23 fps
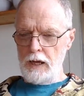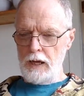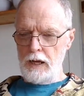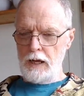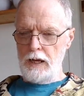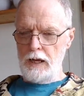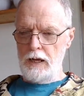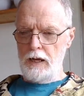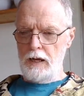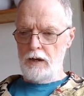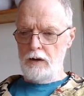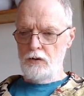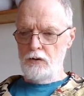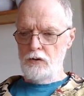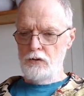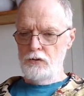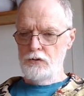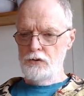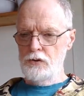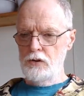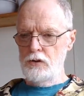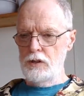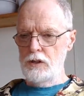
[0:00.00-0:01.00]
And
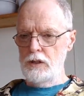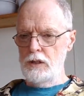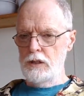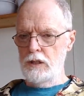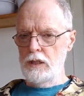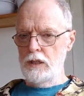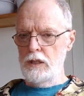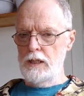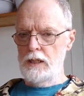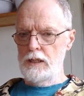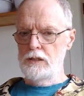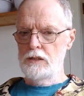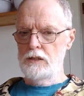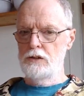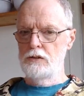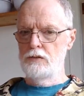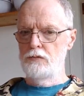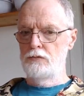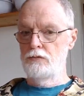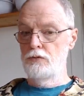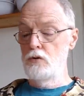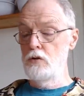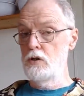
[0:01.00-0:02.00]
certainly in the
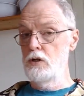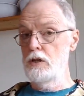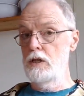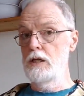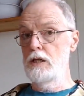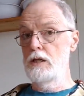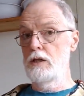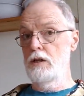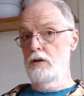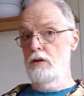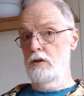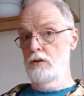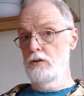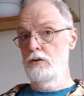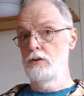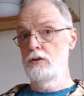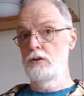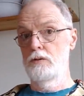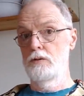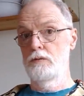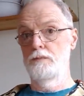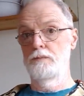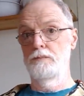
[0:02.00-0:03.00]
last 40
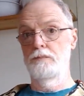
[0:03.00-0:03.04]
years,